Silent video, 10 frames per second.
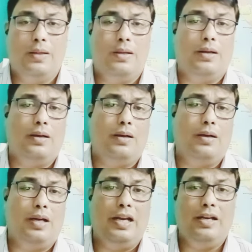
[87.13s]

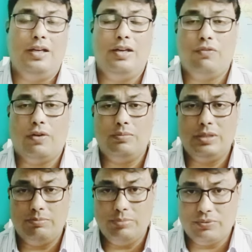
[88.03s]
and inform
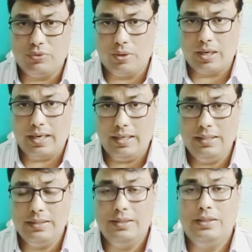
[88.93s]
them beforehand.
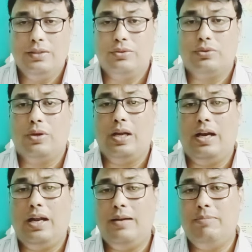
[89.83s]
So
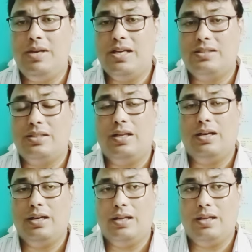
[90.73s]
airline makes
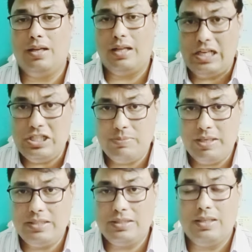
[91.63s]

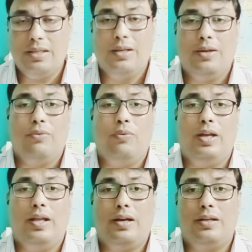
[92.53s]
arrangements
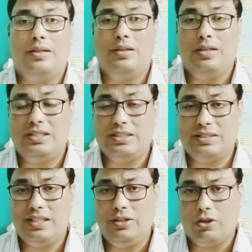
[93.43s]
where
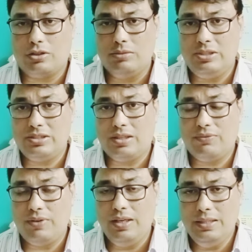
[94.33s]
necessary documents are
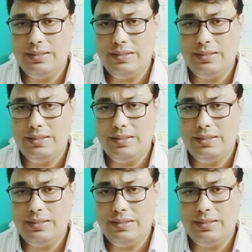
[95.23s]
filled.